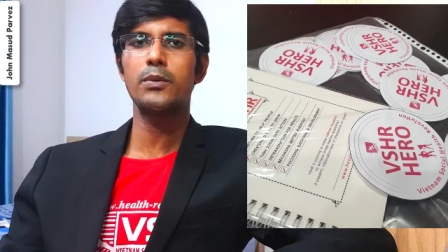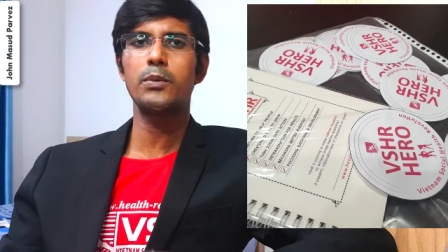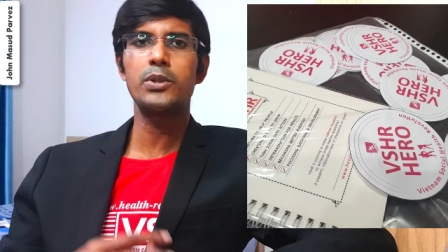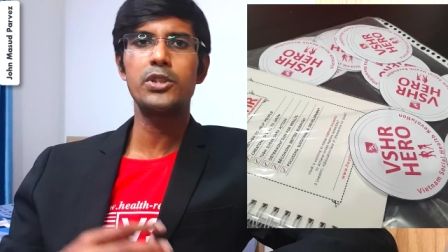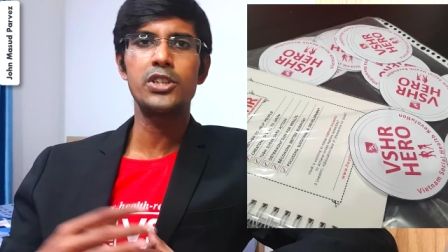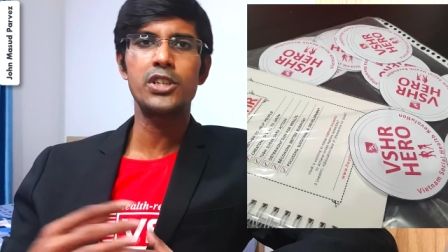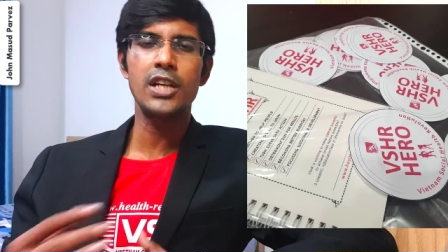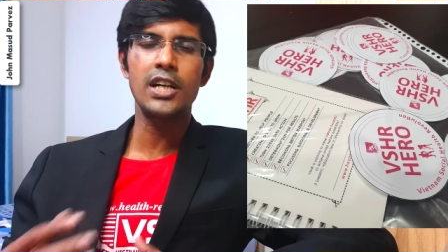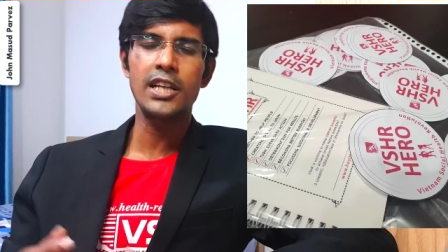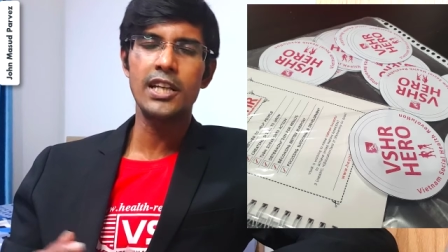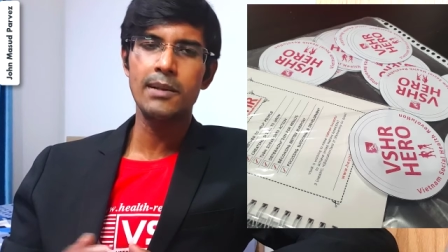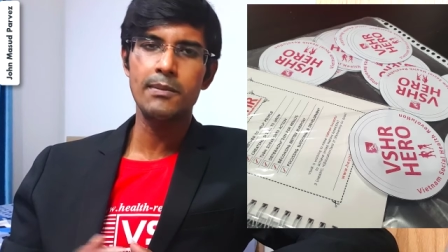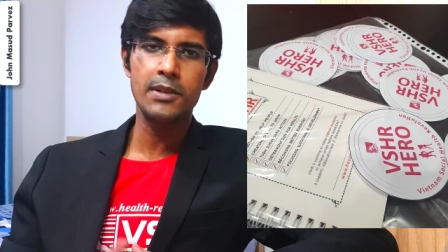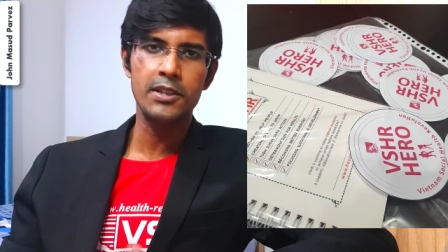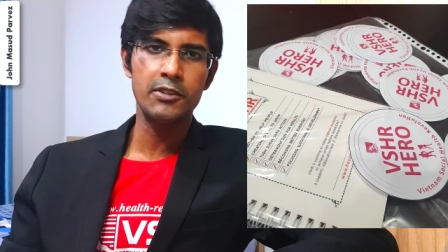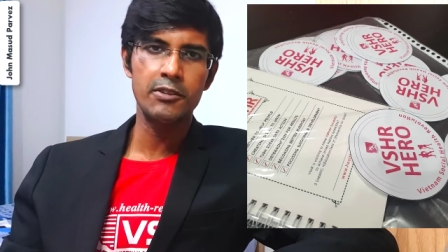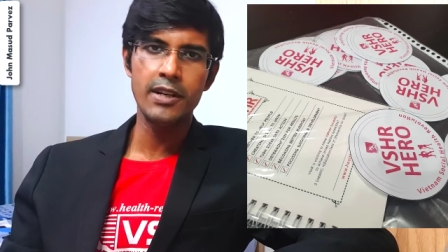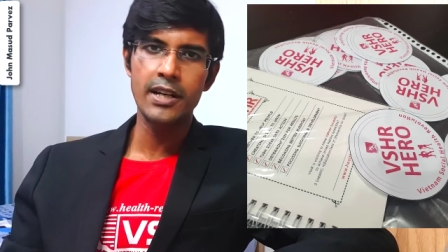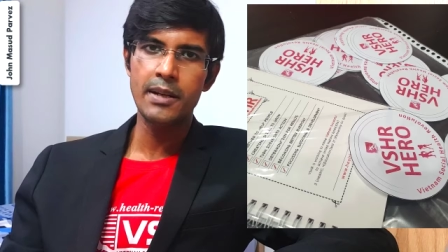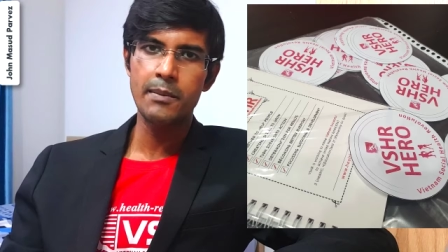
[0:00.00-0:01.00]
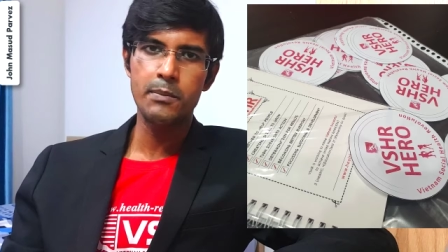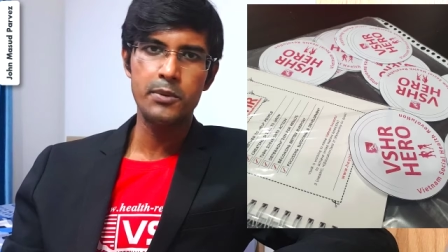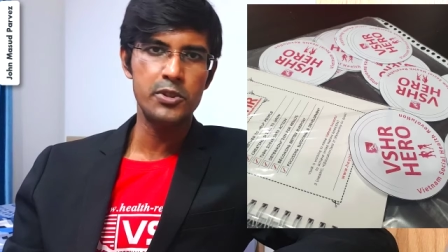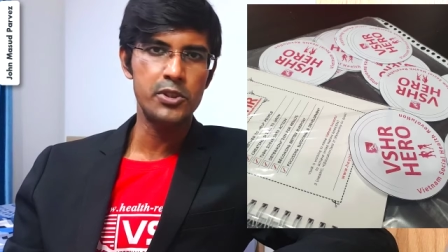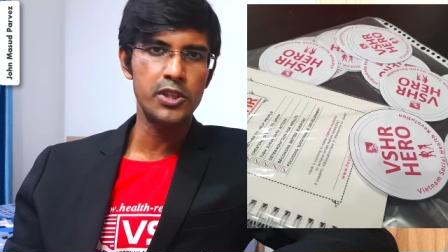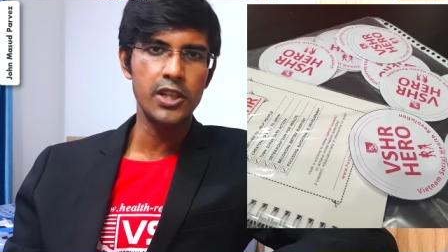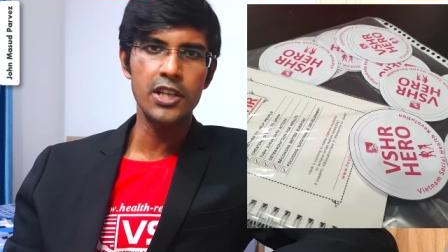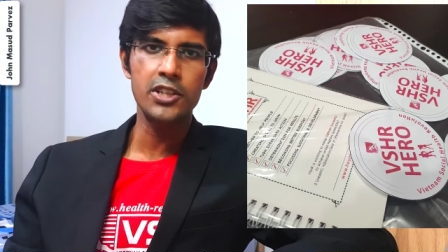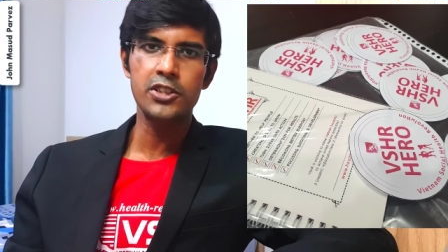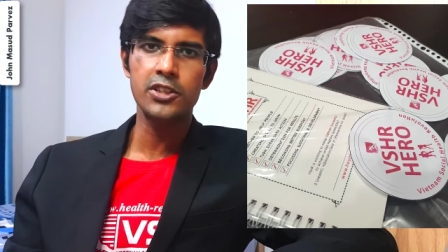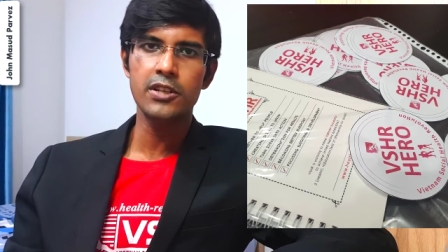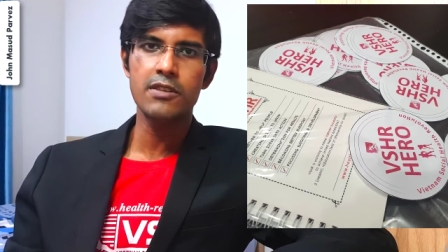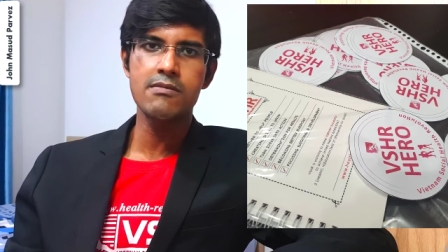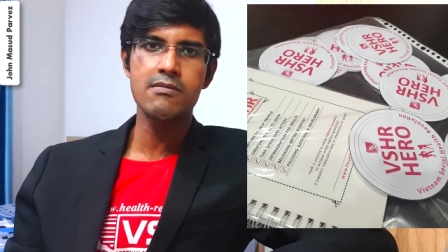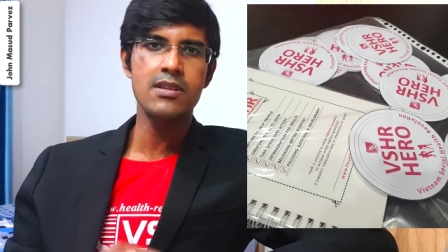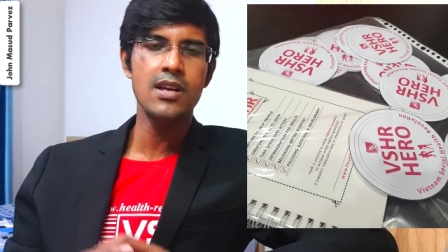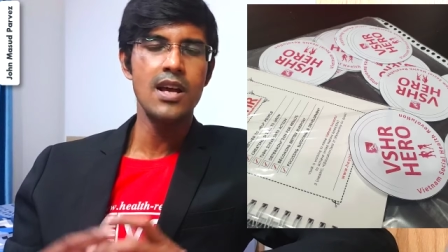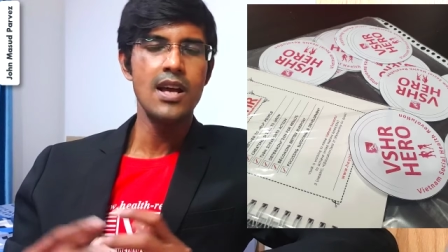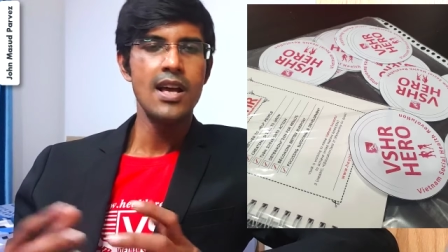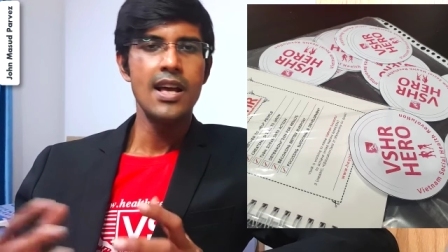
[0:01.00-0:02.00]
we're sharing about great
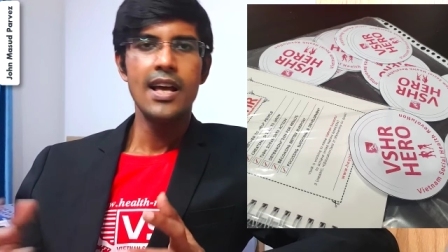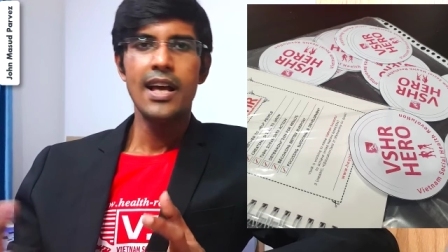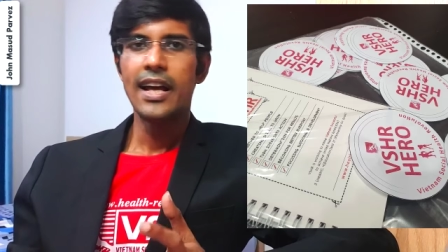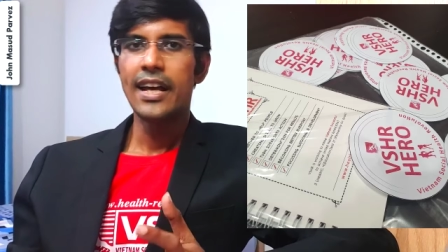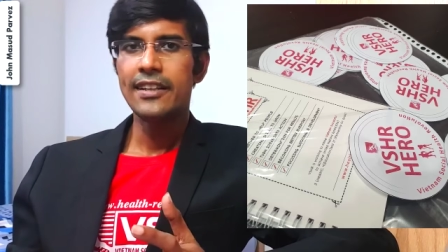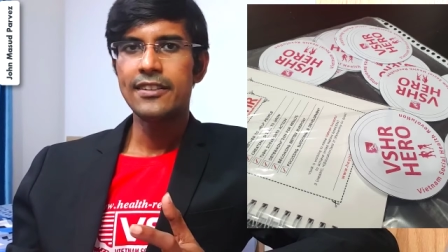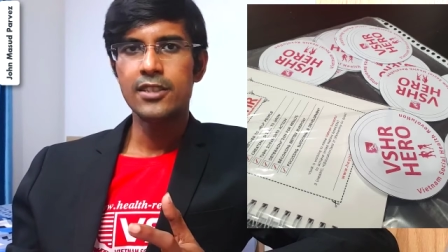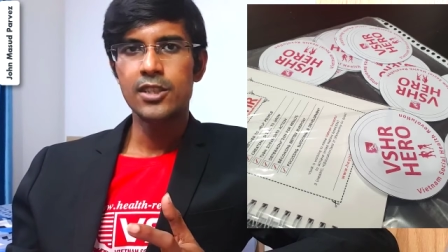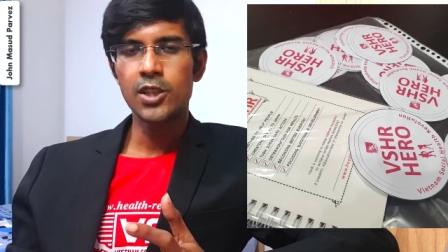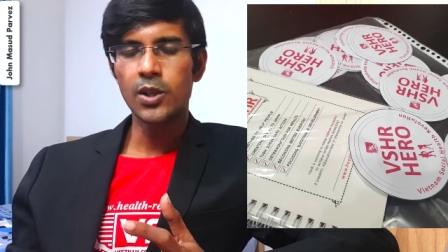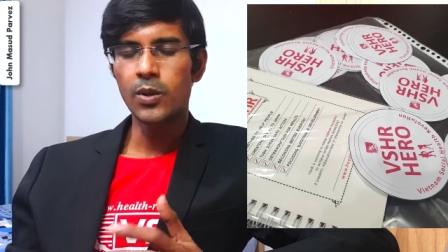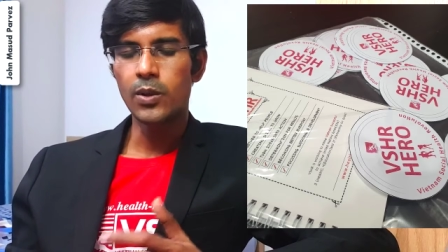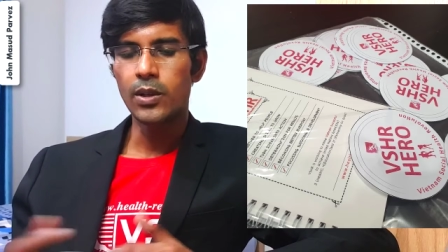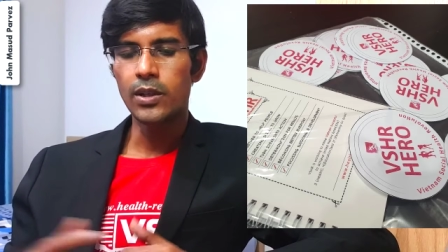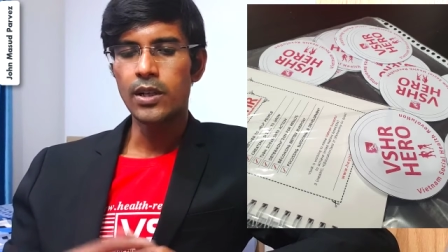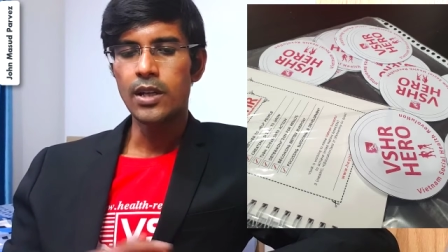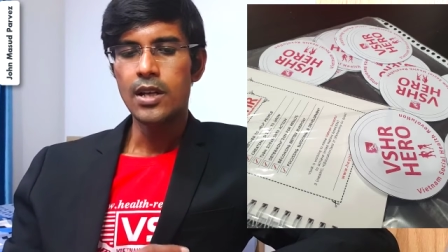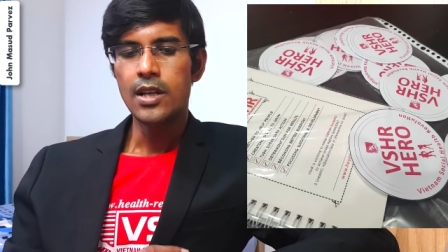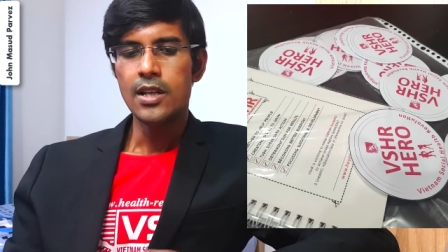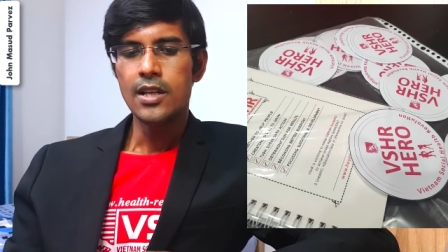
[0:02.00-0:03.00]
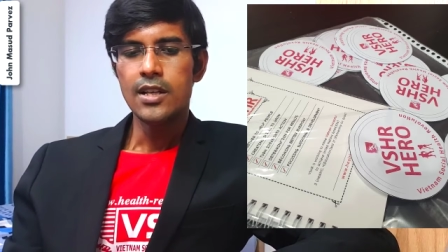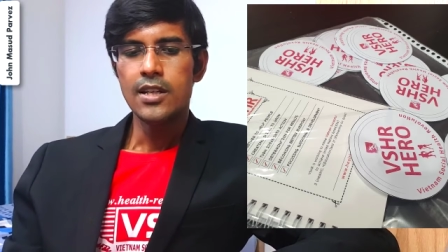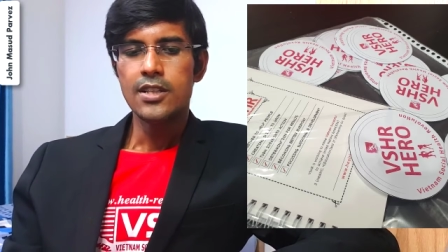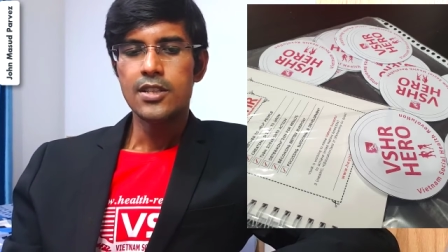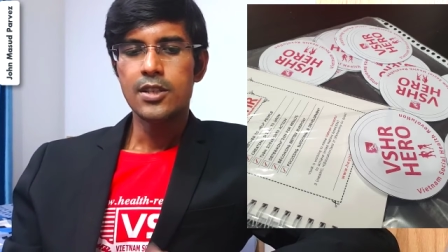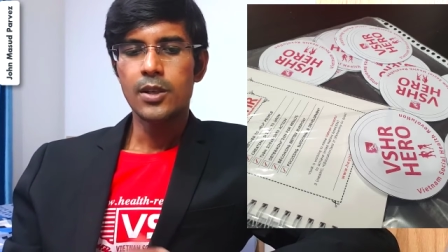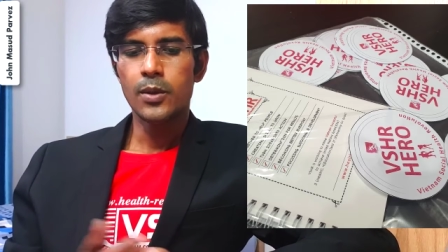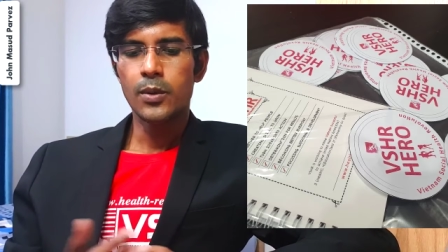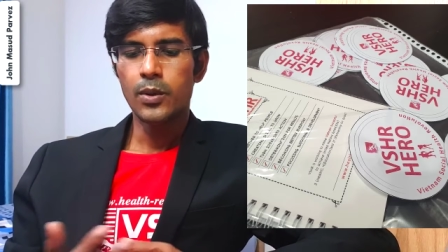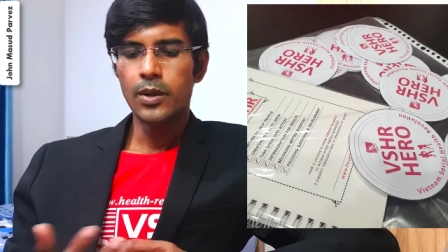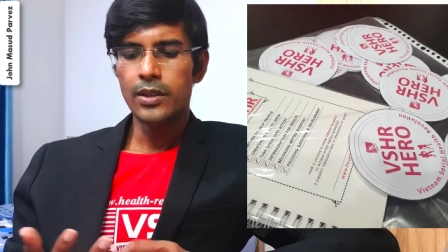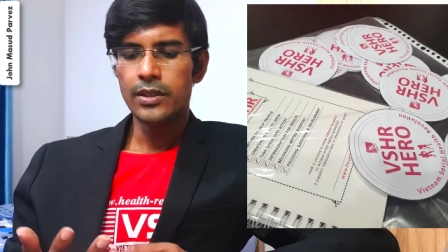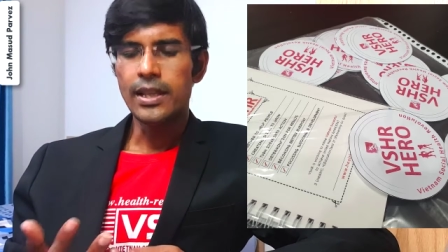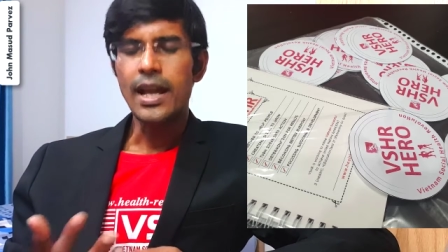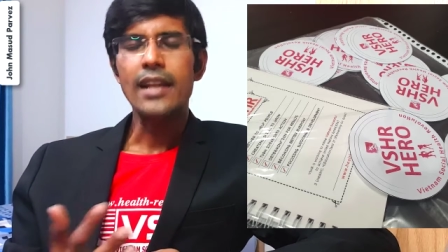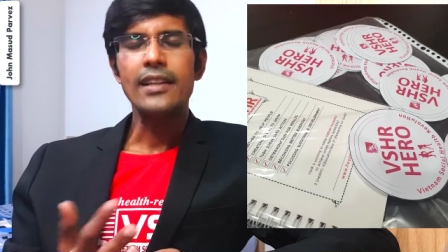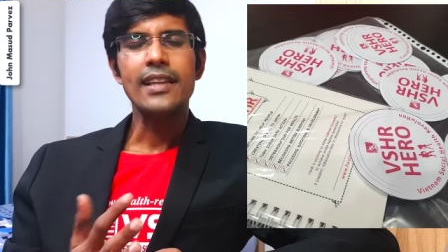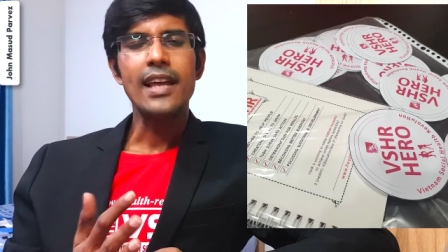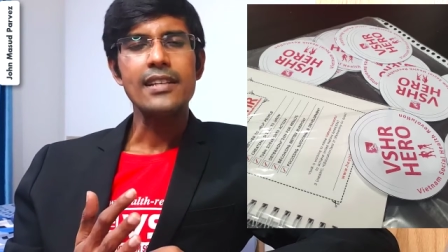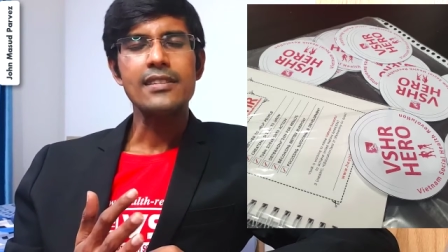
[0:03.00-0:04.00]
appreciations, and so on. So
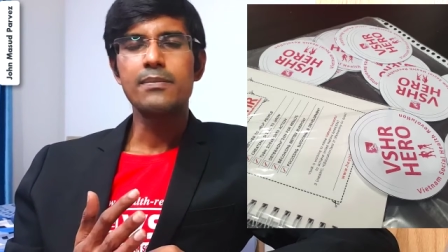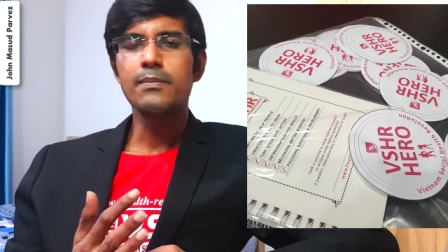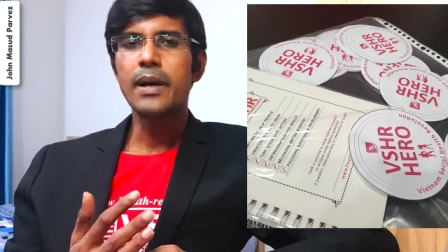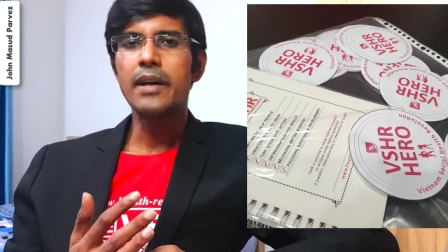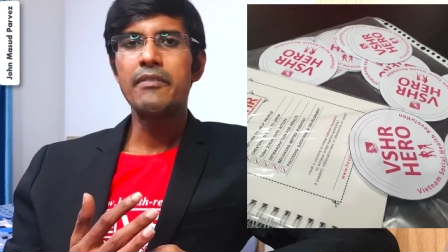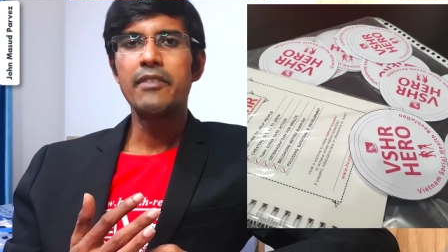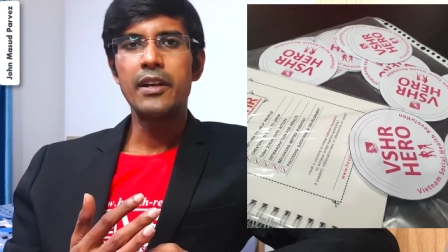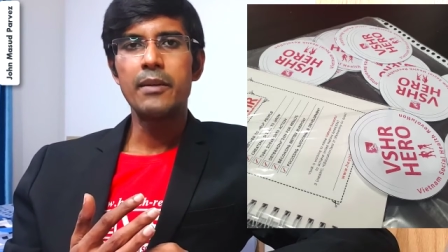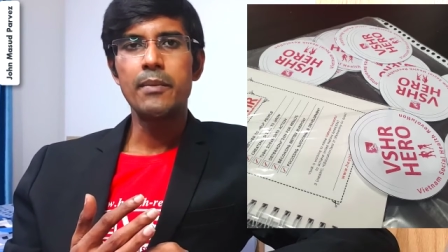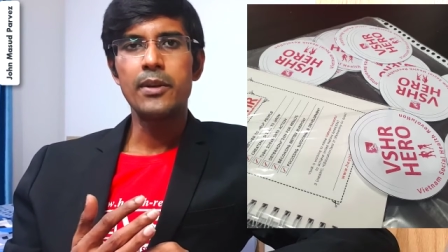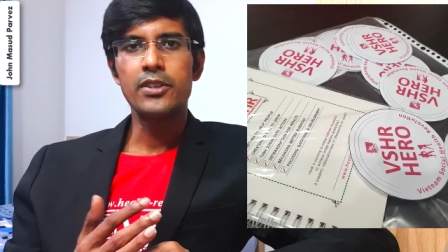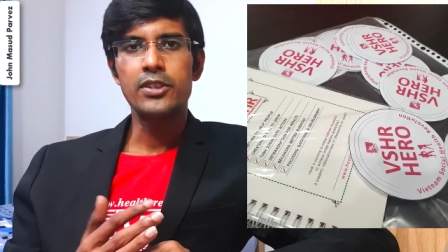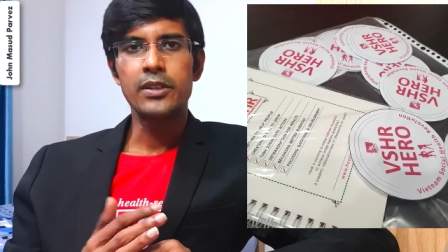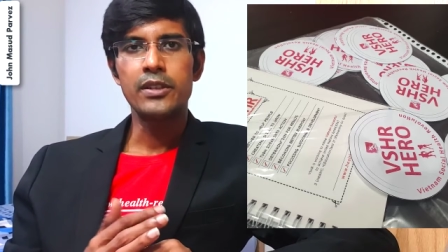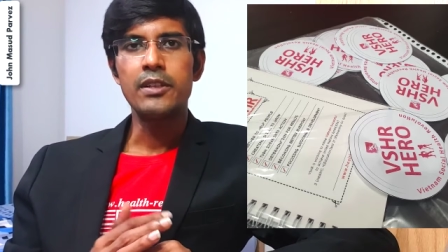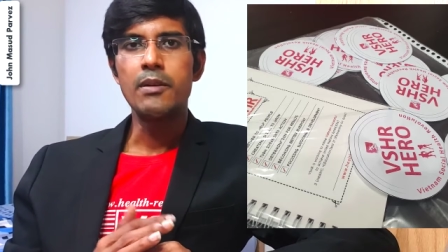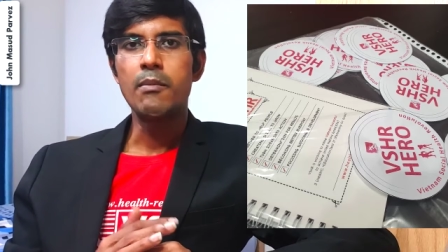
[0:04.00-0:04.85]
that's my very much in